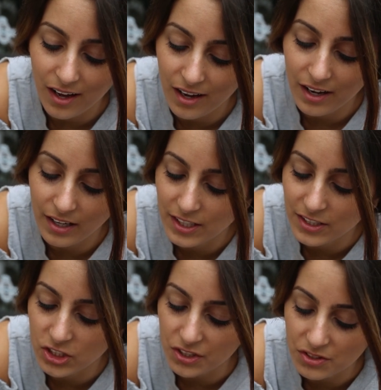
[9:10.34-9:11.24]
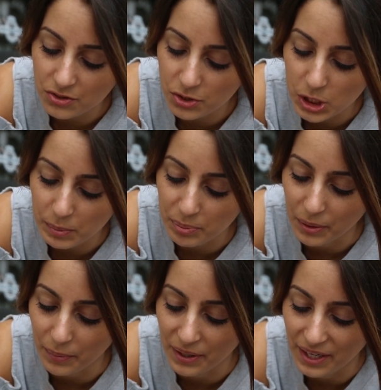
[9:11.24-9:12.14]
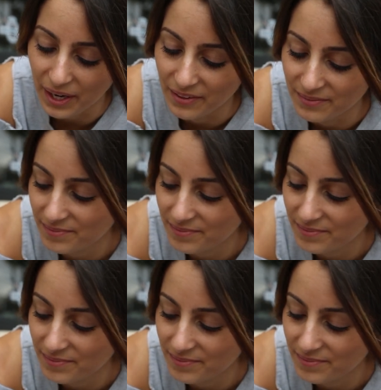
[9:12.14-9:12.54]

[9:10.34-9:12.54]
on just a scoop of pre-workout.